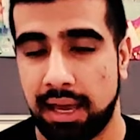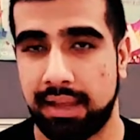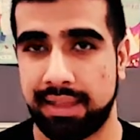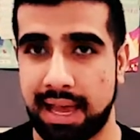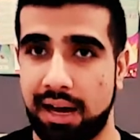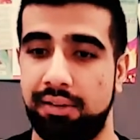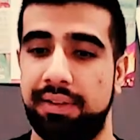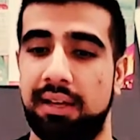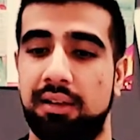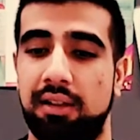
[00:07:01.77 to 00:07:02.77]
And now
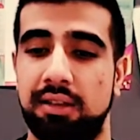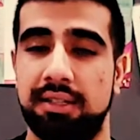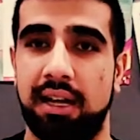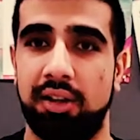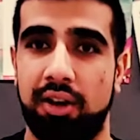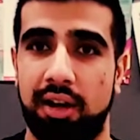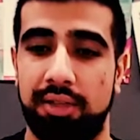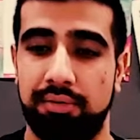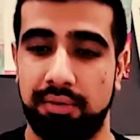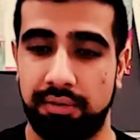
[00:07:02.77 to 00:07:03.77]
that
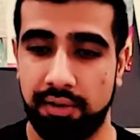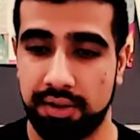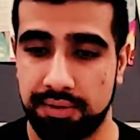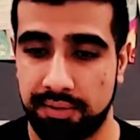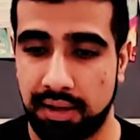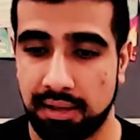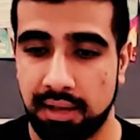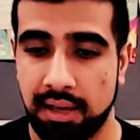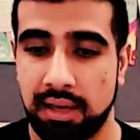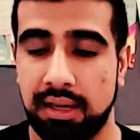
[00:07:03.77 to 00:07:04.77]
glyceraldehyde 3-phosphate
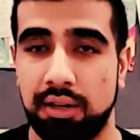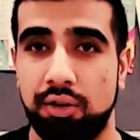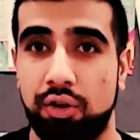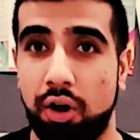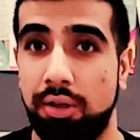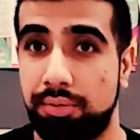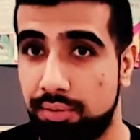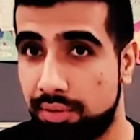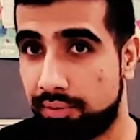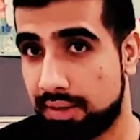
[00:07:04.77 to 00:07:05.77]
can go
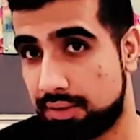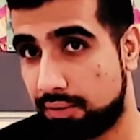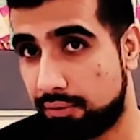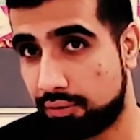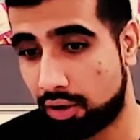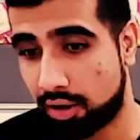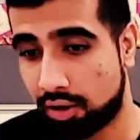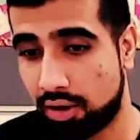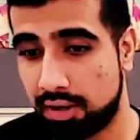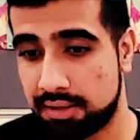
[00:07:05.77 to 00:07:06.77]
through the rest of
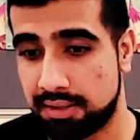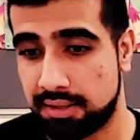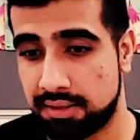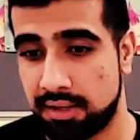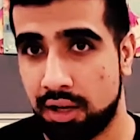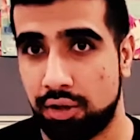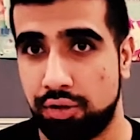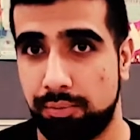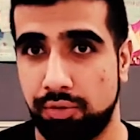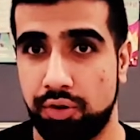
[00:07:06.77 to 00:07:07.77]
glycolysis
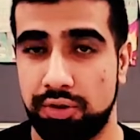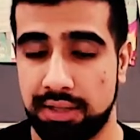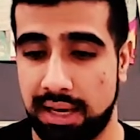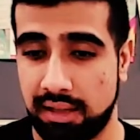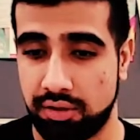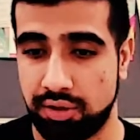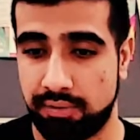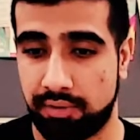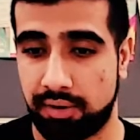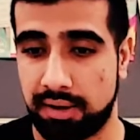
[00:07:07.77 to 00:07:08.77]
to produce energy
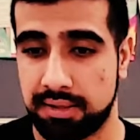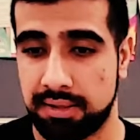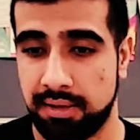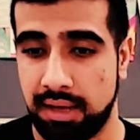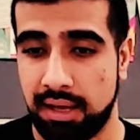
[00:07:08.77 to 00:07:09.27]
for us.